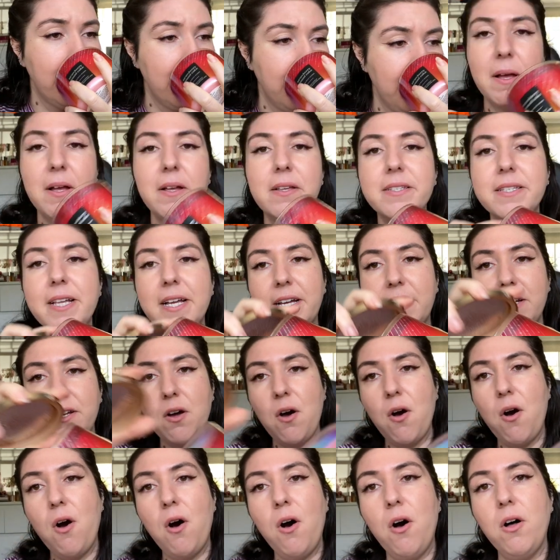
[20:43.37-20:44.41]
Smells like an
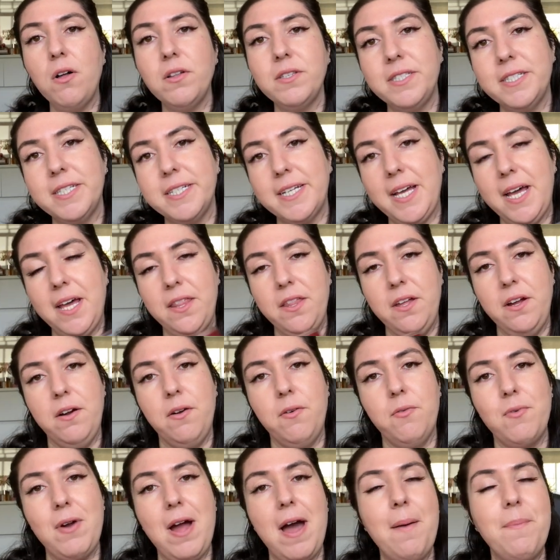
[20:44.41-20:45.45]
all-together
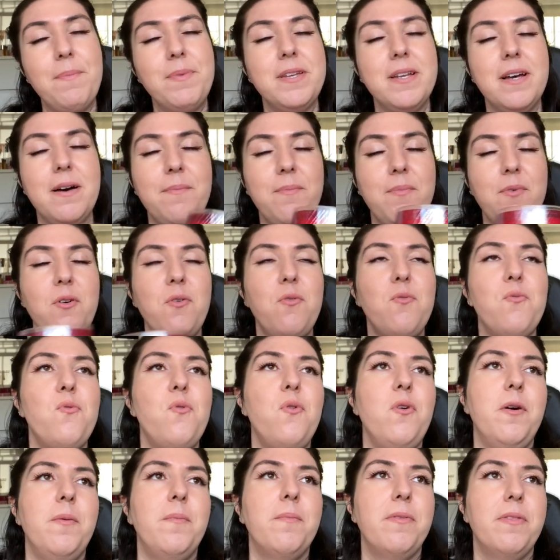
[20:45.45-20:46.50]
wrapped up
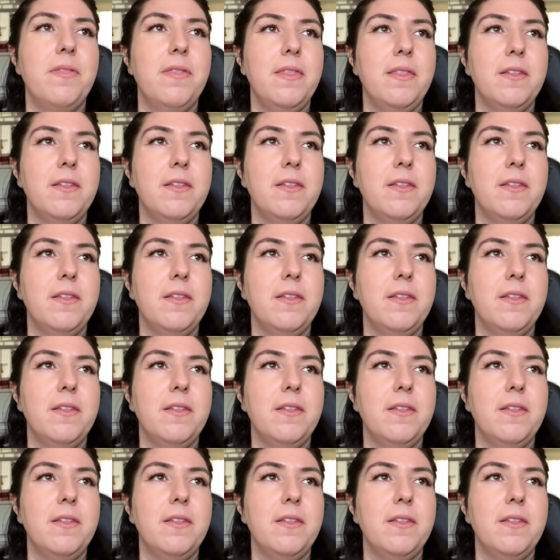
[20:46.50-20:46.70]
warmth.